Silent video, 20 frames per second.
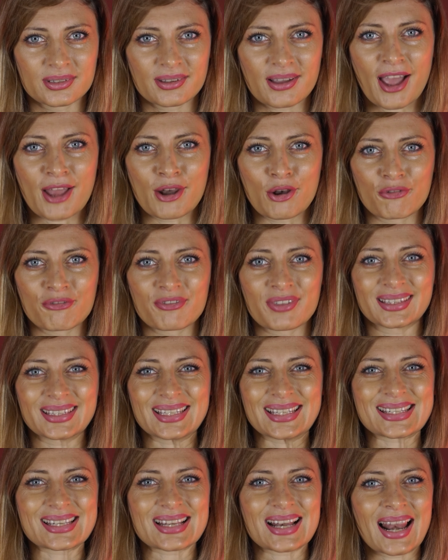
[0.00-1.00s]
I love that
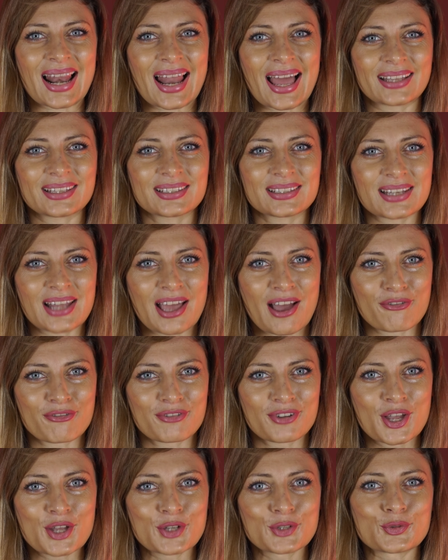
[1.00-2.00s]
it's light enough
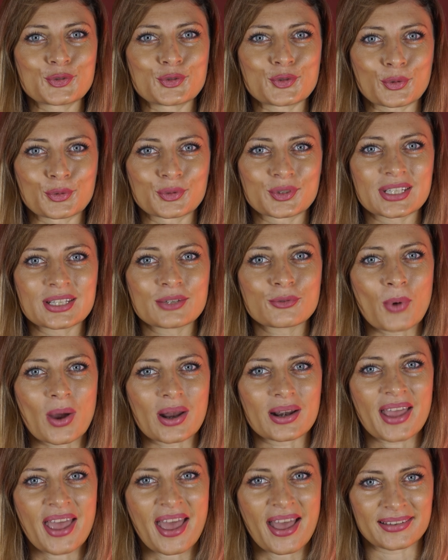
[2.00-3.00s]
to tote in
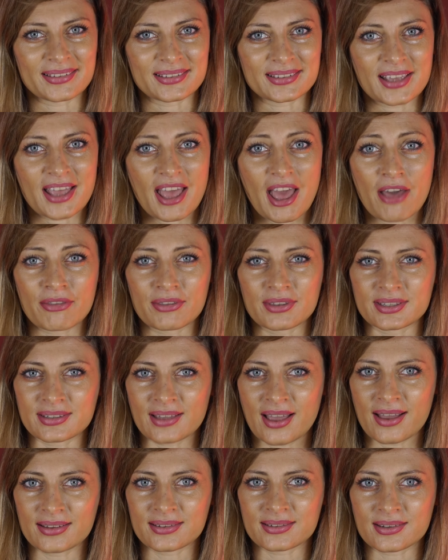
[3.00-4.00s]
one hand and the
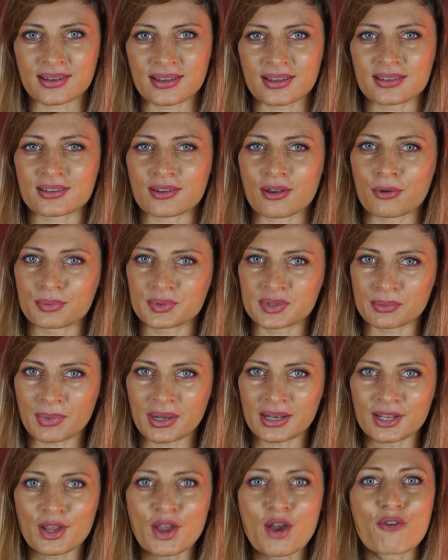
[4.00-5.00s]
size is
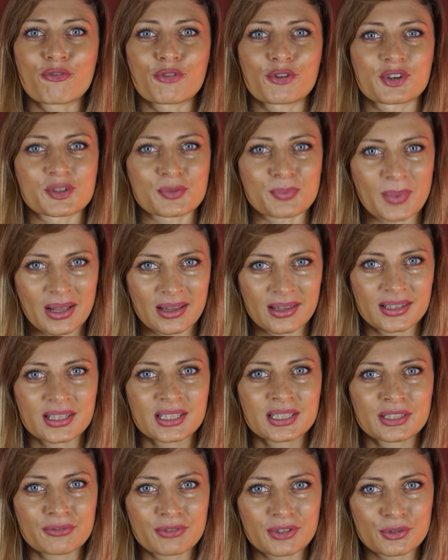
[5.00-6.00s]
optimal for smaller
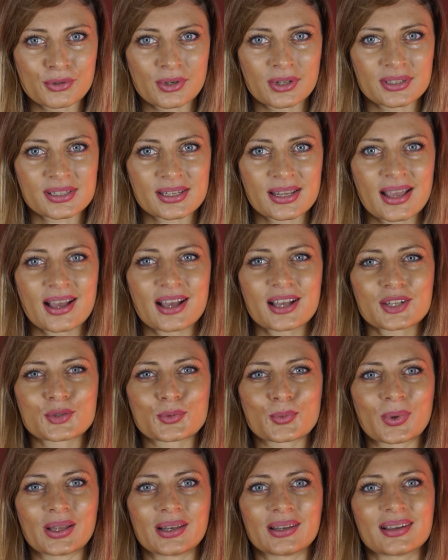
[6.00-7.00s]
individuals as
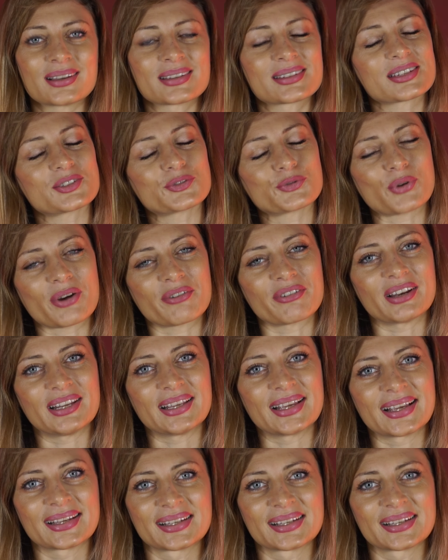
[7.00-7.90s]
well as traveling.